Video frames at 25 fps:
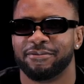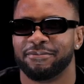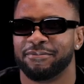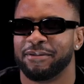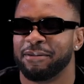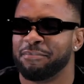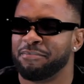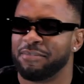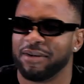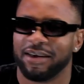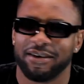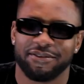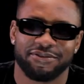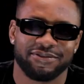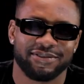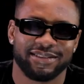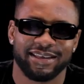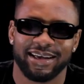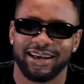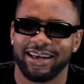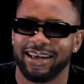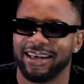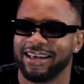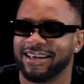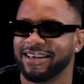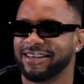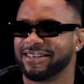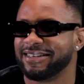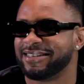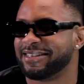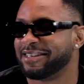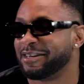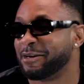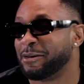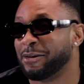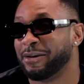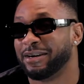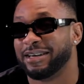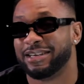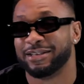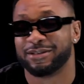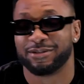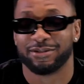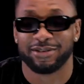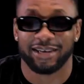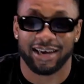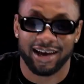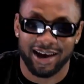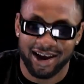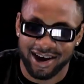my birthday, then going
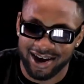into the